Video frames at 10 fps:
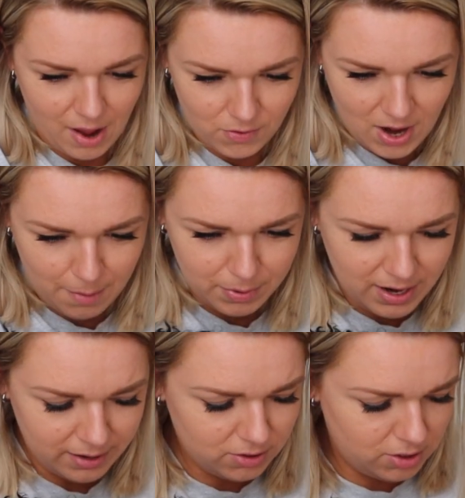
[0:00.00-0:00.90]
have a nap
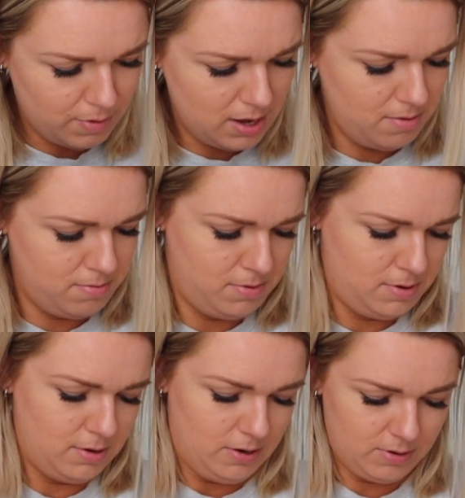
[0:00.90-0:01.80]
next to me?
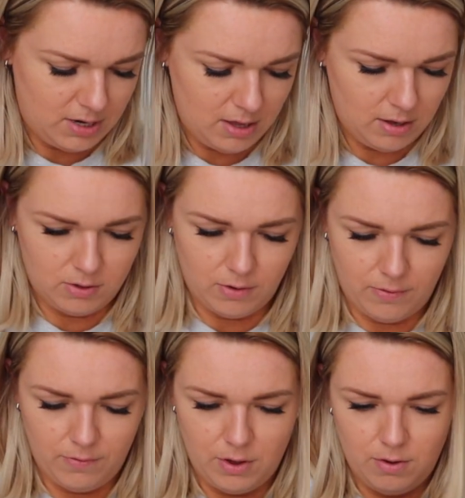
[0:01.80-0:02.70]
I'll take this off
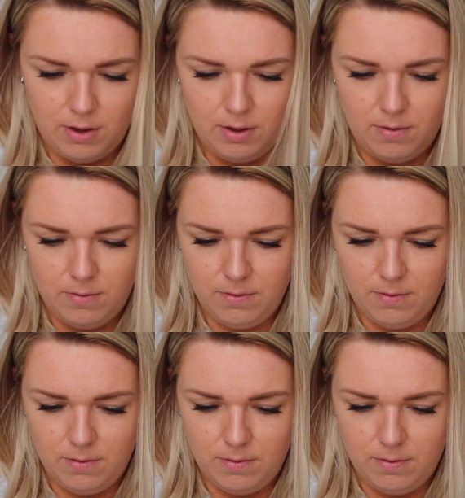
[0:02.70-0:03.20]
of you, huh?